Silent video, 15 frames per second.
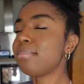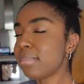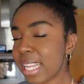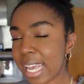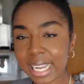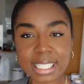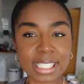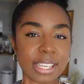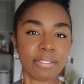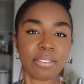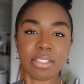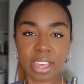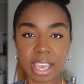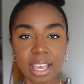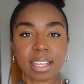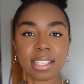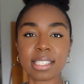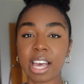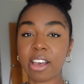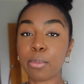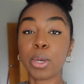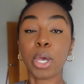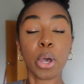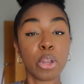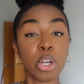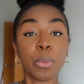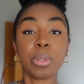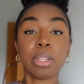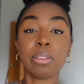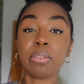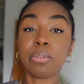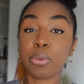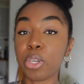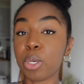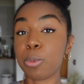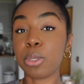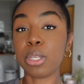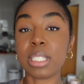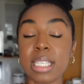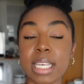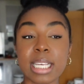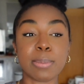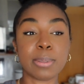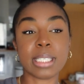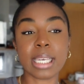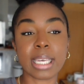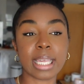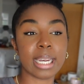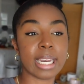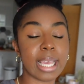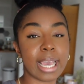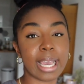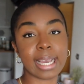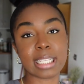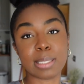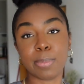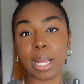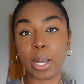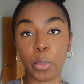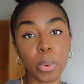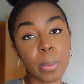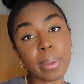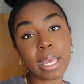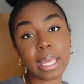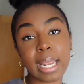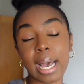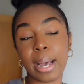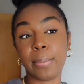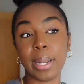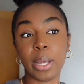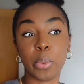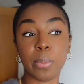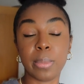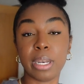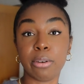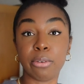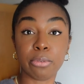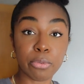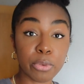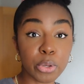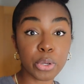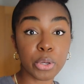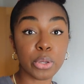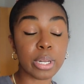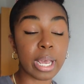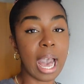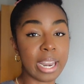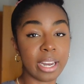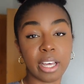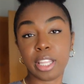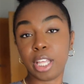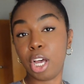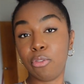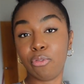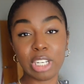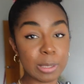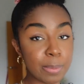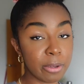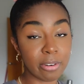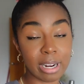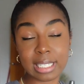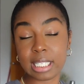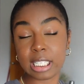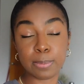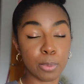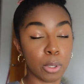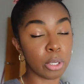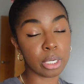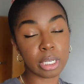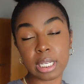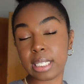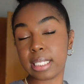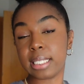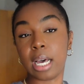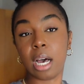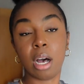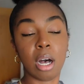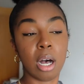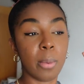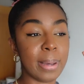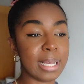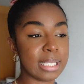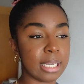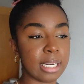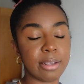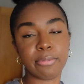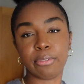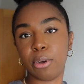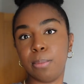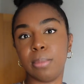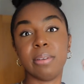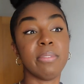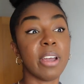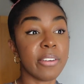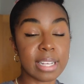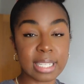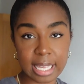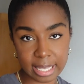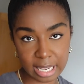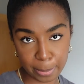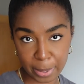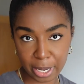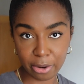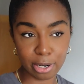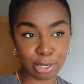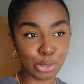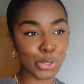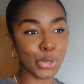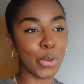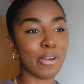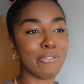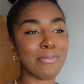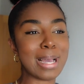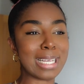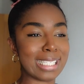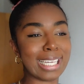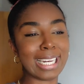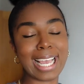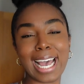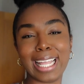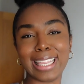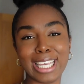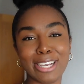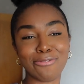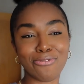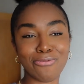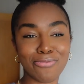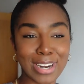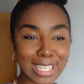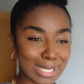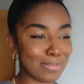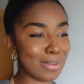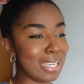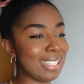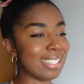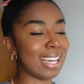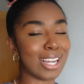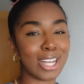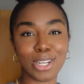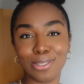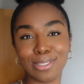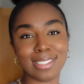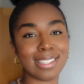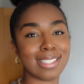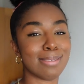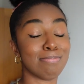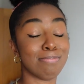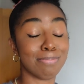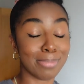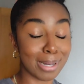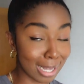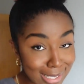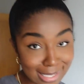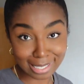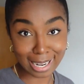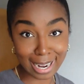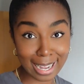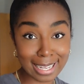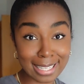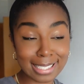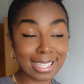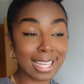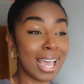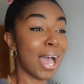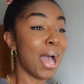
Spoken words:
negative things that have been going on within the food community, particularly against Black women and Black women in food, and other recipe writers, bloggers that are basically from various ethnic backgrounds who have basically had their recipes and cultures bastardized